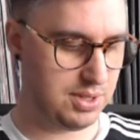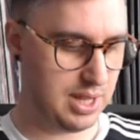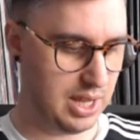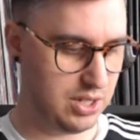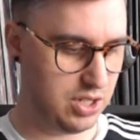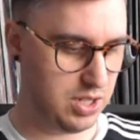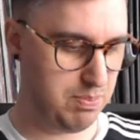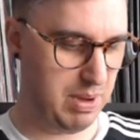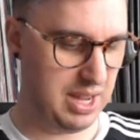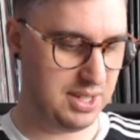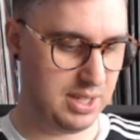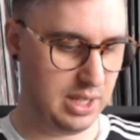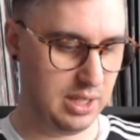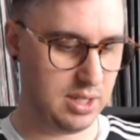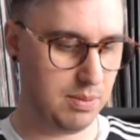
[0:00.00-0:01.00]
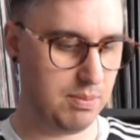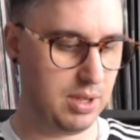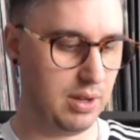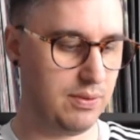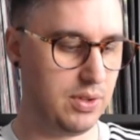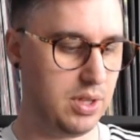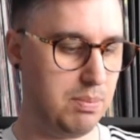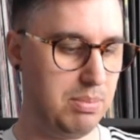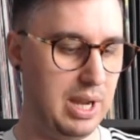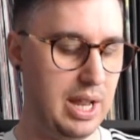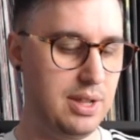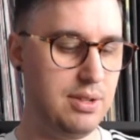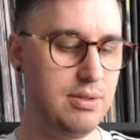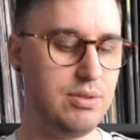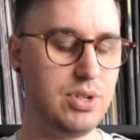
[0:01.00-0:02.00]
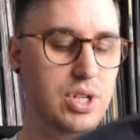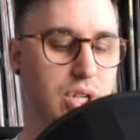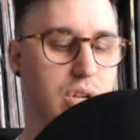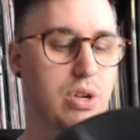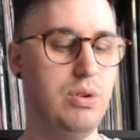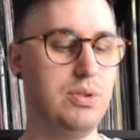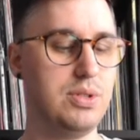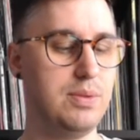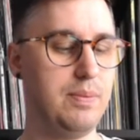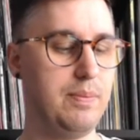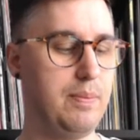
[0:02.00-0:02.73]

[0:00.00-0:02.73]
That's just basically something for the plant to use.